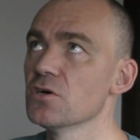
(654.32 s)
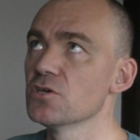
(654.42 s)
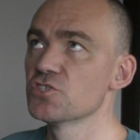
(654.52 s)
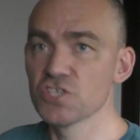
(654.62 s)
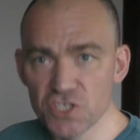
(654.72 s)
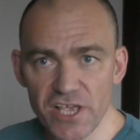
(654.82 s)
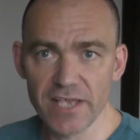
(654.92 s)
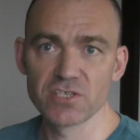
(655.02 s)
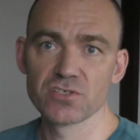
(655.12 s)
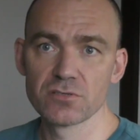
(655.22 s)

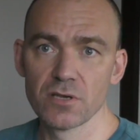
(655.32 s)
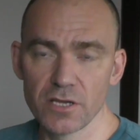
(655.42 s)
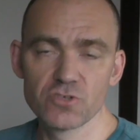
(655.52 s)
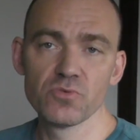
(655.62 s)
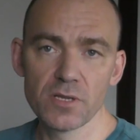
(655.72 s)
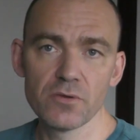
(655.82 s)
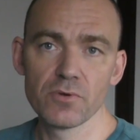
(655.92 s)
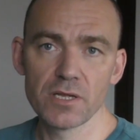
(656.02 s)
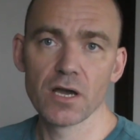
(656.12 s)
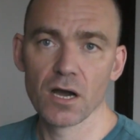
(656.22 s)
success. It's really,
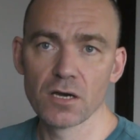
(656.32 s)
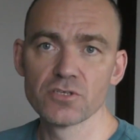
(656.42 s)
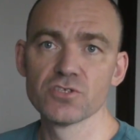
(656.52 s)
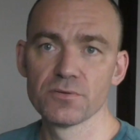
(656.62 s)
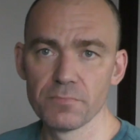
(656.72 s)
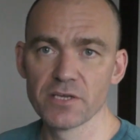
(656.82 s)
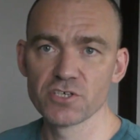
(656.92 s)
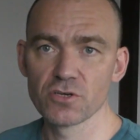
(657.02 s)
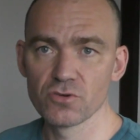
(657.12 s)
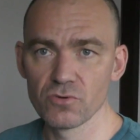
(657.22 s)
really hard to
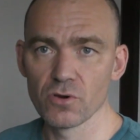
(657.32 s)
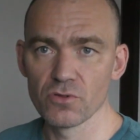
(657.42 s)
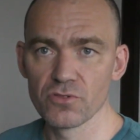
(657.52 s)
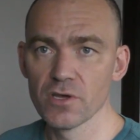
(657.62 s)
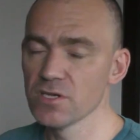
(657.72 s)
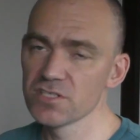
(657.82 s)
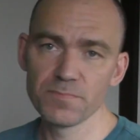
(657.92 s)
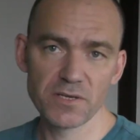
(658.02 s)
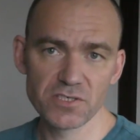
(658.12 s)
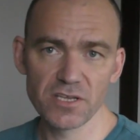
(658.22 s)
measure growth,
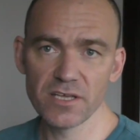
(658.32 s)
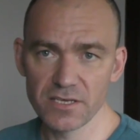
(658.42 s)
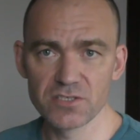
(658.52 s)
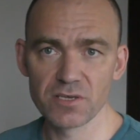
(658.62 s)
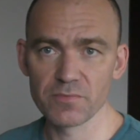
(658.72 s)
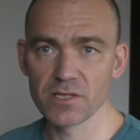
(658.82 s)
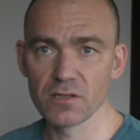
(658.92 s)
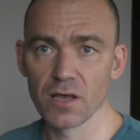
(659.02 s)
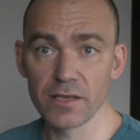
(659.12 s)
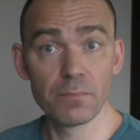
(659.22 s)
especially in something
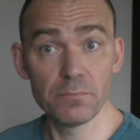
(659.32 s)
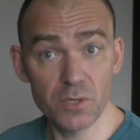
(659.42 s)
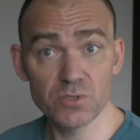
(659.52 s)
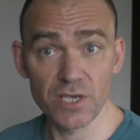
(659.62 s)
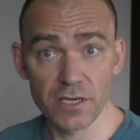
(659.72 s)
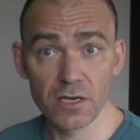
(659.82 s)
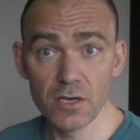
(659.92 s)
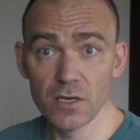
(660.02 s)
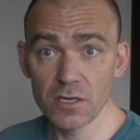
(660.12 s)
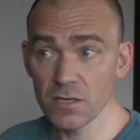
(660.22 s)
like music.
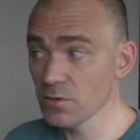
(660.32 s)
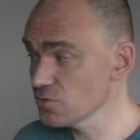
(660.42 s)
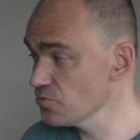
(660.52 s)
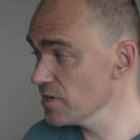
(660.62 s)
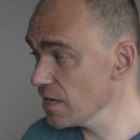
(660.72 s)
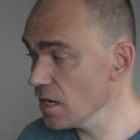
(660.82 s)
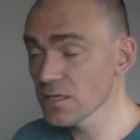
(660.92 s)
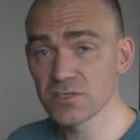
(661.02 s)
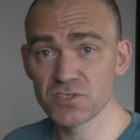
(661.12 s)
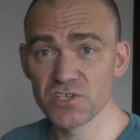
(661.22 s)
It's really
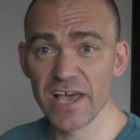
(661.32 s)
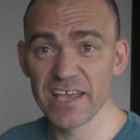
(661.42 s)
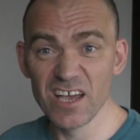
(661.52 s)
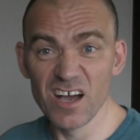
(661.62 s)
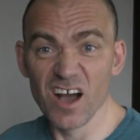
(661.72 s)
hard to say,